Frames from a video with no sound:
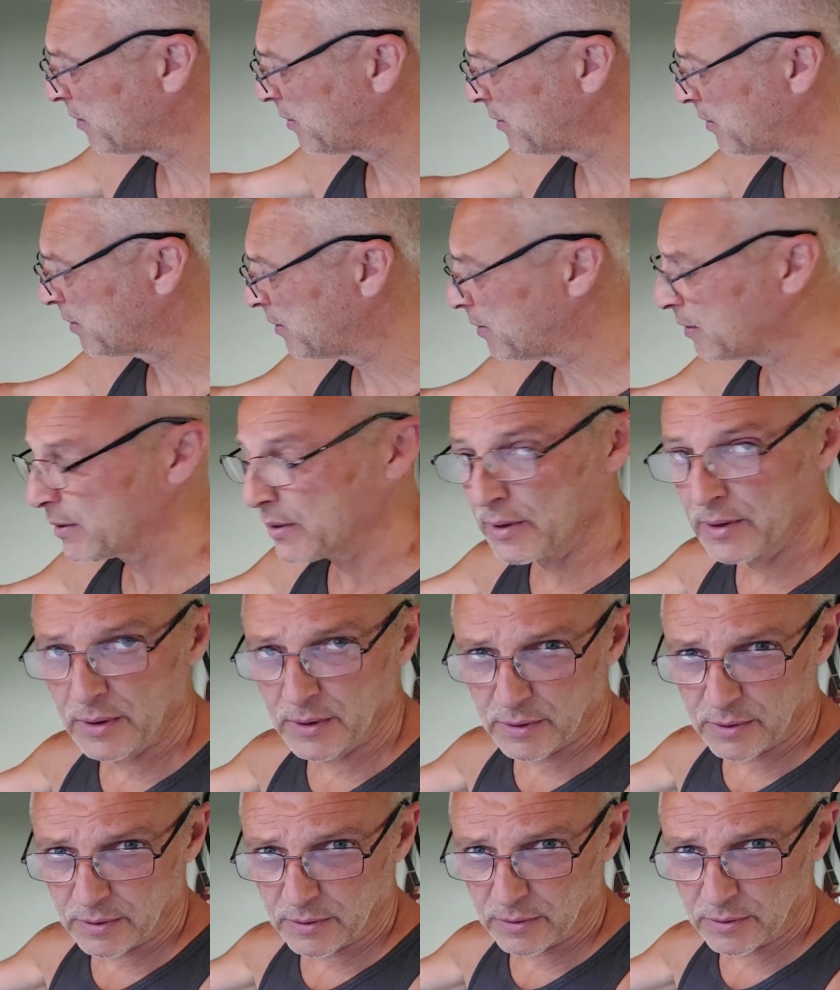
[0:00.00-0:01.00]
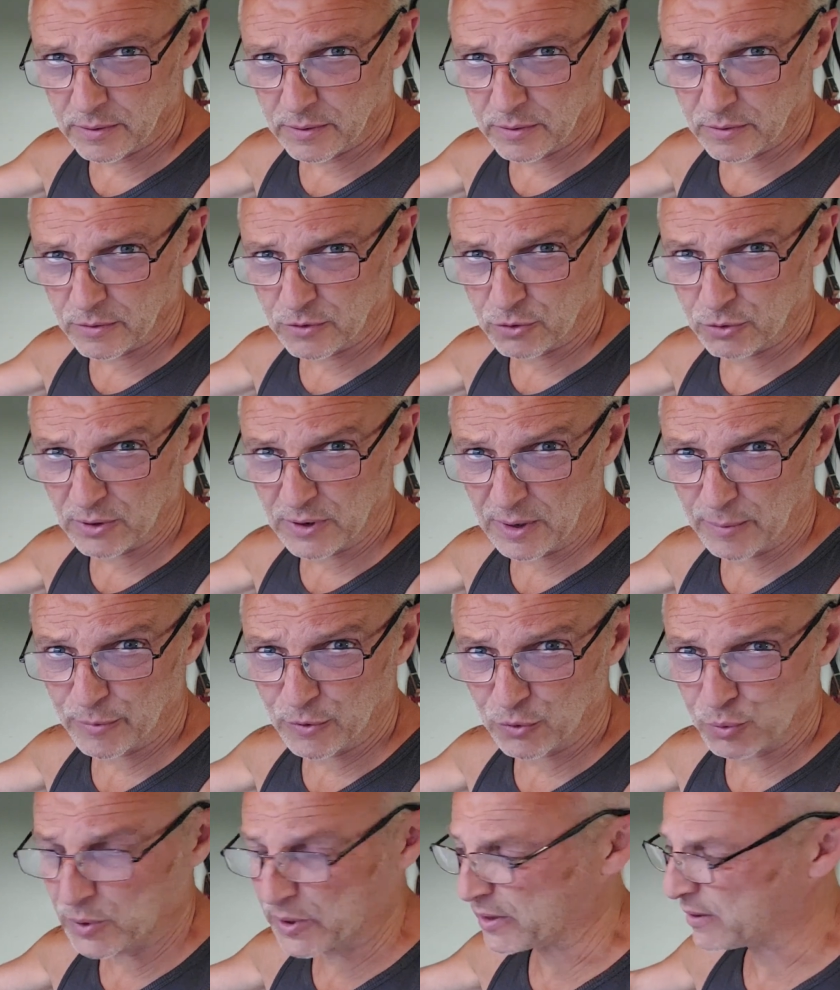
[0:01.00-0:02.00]
the 2
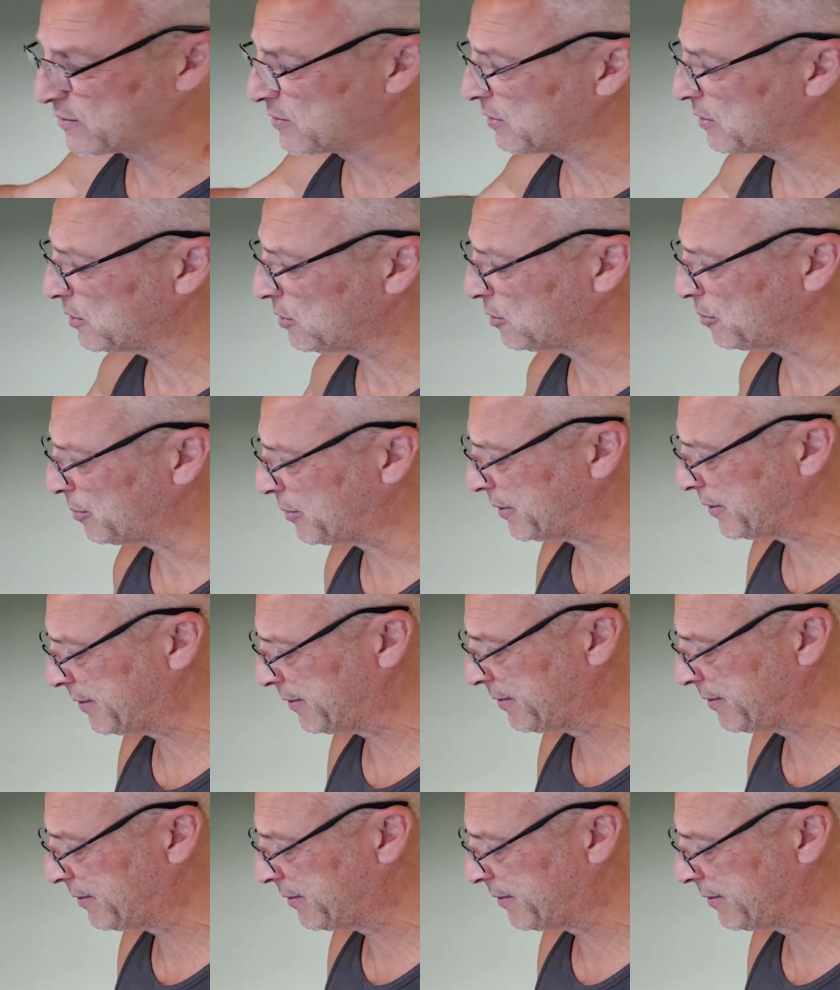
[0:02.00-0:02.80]
labels when they turn up.